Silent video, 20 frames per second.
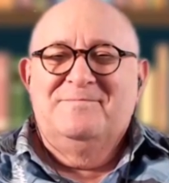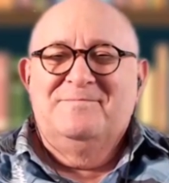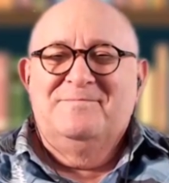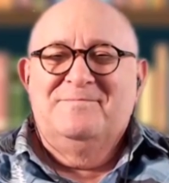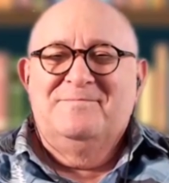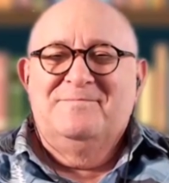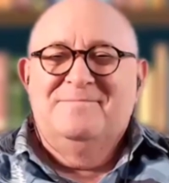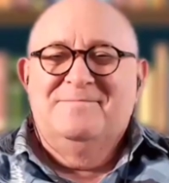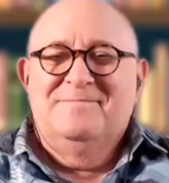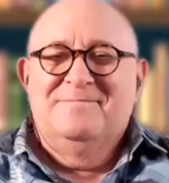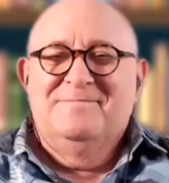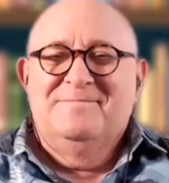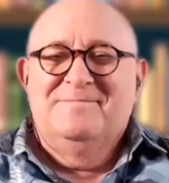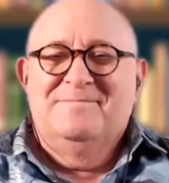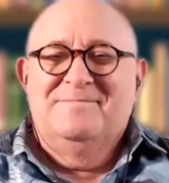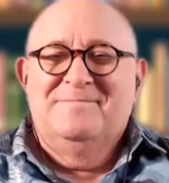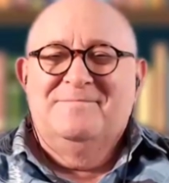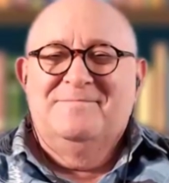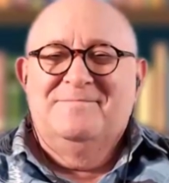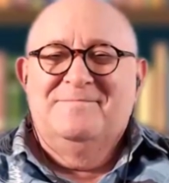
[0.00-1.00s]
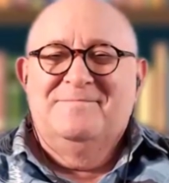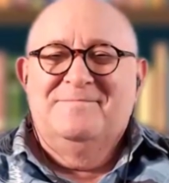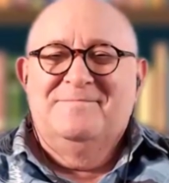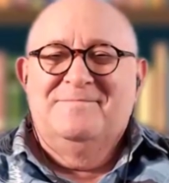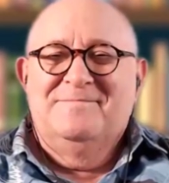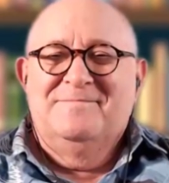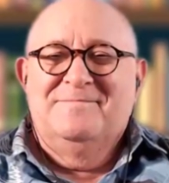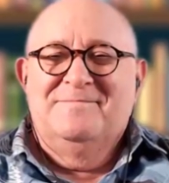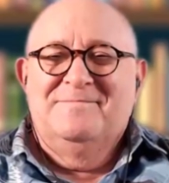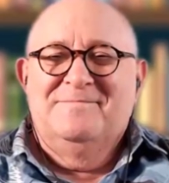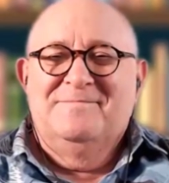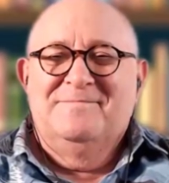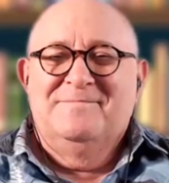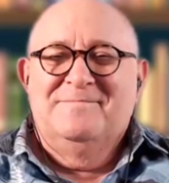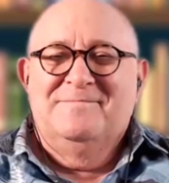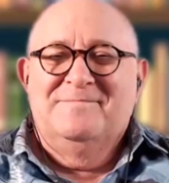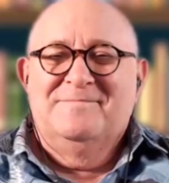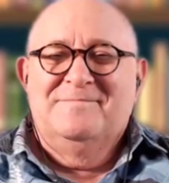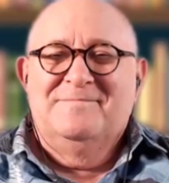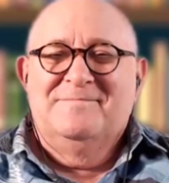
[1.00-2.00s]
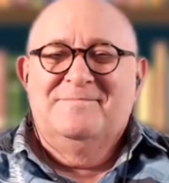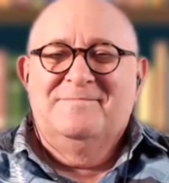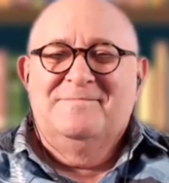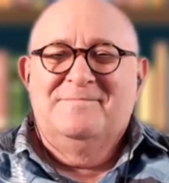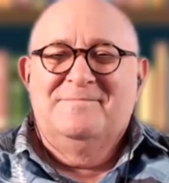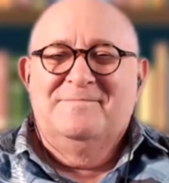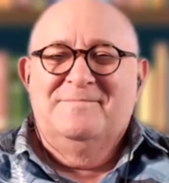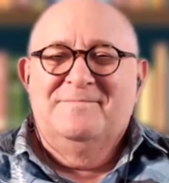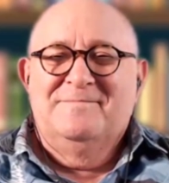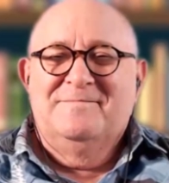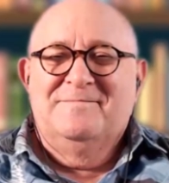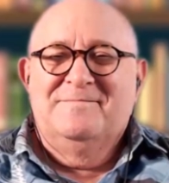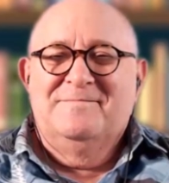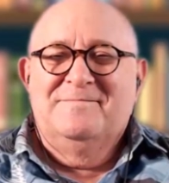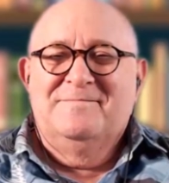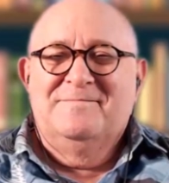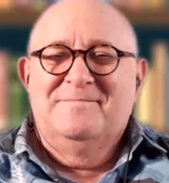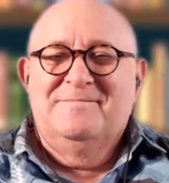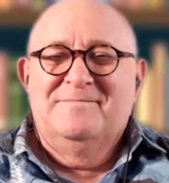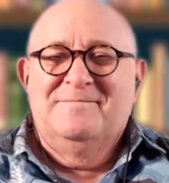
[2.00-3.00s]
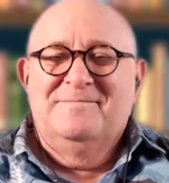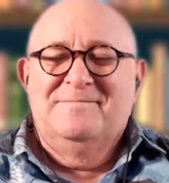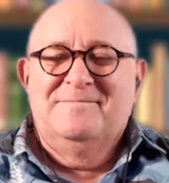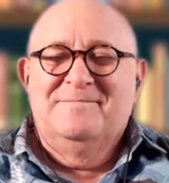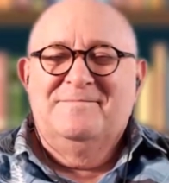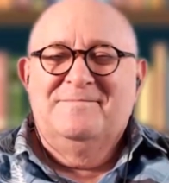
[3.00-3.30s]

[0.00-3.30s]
(silent)